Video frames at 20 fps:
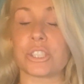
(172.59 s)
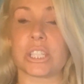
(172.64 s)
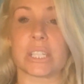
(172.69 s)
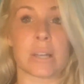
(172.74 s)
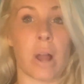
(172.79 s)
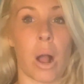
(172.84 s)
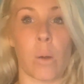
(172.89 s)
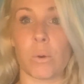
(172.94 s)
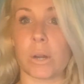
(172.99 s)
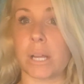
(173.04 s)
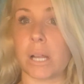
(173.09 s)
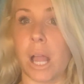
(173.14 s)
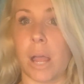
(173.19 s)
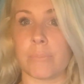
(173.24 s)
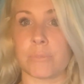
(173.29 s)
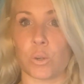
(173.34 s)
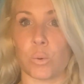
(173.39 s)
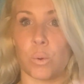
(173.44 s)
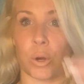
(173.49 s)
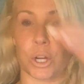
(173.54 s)
did not want to
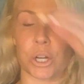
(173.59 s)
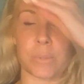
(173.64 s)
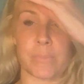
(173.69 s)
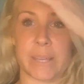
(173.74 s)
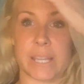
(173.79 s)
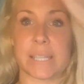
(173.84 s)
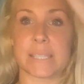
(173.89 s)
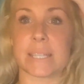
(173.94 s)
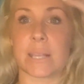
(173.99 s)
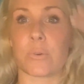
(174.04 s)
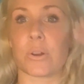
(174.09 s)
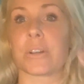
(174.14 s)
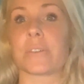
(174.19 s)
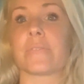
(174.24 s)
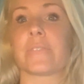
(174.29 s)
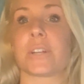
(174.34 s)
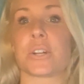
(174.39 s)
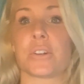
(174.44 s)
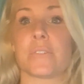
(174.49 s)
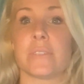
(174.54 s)
come to work because they were
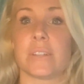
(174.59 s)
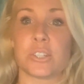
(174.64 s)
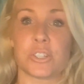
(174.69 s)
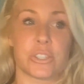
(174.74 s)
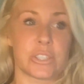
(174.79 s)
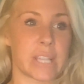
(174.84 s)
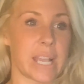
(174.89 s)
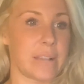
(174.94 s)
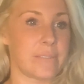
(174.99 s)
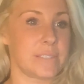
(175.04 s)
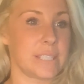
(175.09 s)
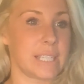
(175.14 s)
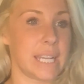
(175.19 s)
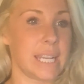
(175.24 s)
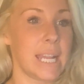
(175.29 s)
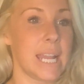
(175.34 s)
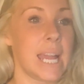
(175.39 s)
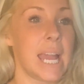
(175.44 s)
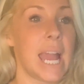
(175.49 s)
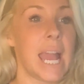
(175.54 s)
in fear of their
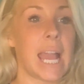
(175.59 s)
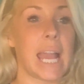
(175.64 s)
safety,